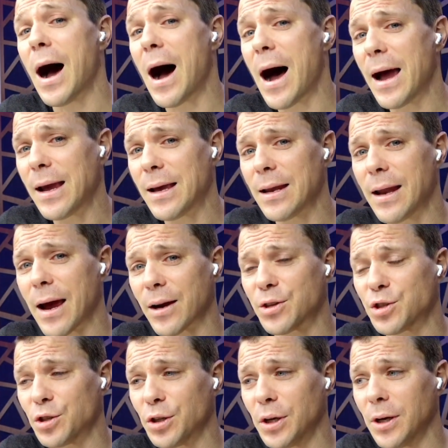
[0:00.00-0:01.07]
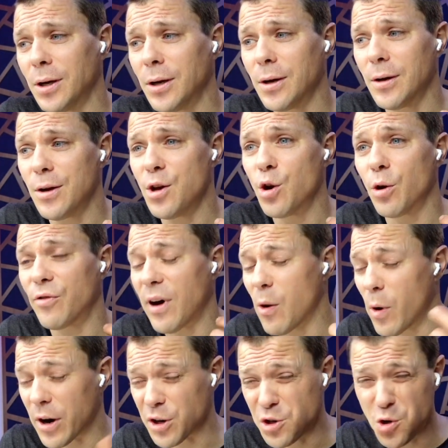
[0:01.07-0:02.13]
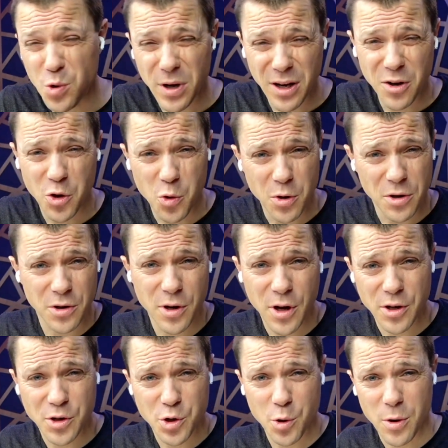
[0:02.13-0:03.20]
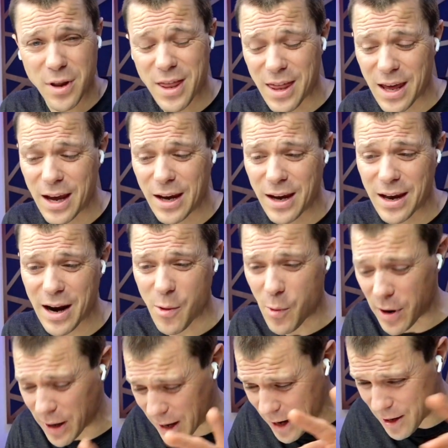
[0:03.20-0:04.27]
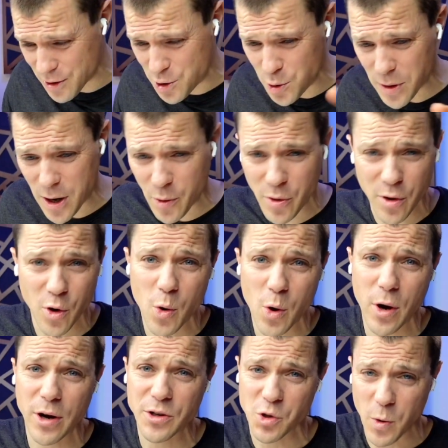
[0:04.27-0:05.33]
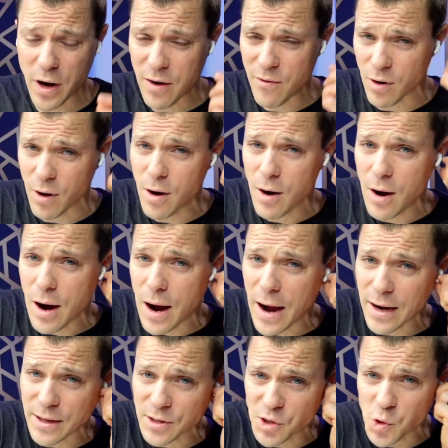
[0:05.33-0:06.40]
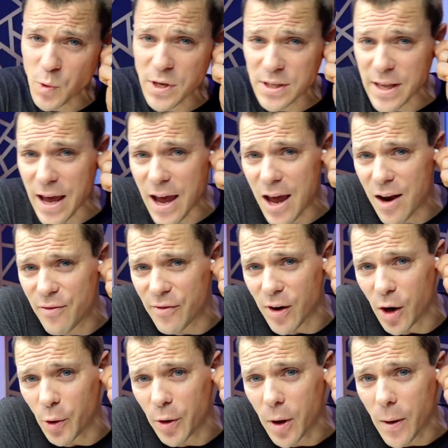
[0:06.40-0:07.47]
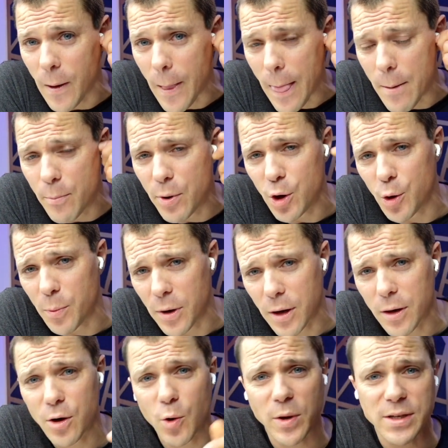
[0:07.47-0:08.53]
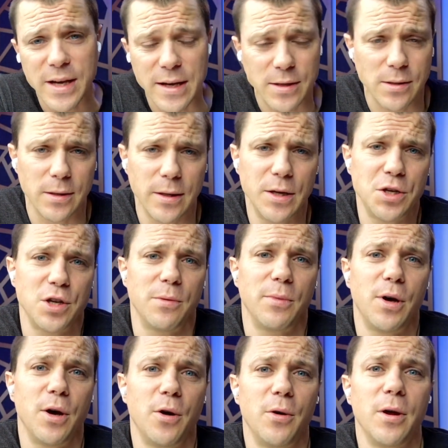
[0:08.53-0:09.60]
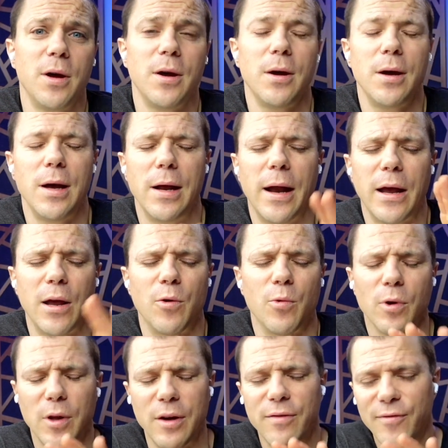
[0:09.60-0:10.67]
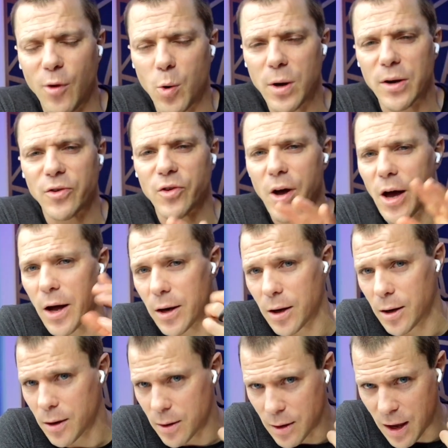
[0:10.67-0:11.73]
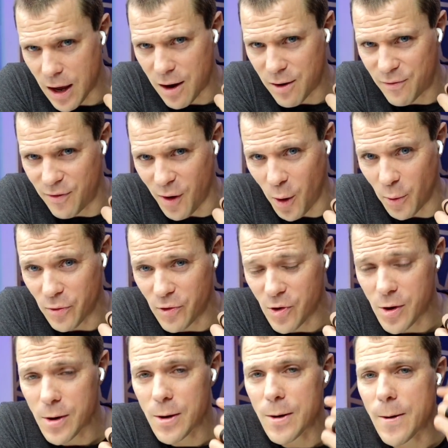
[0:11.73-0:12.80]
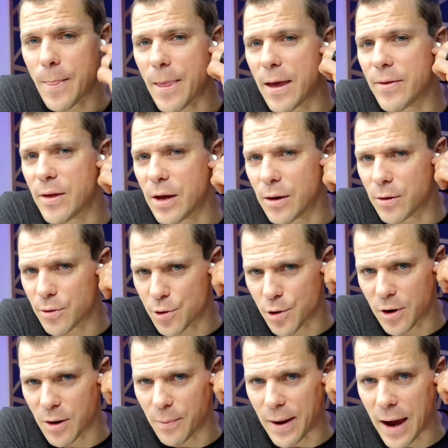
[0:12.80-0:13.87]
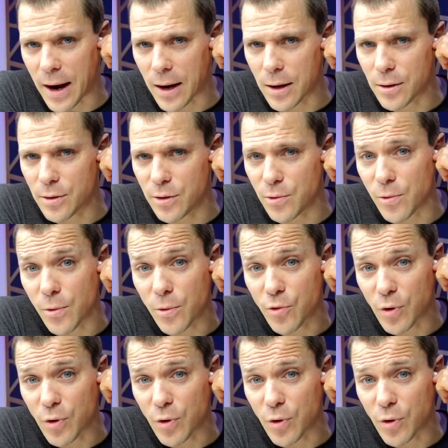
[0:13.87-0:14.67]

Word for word: I can actually, you know, if I want to tune into a, a certain thing and I want to kind of tune out the noise or whatever, I can squeeze that headphone, boom, noise cancellation mode, and I can really focus on the headphones and then turn it back to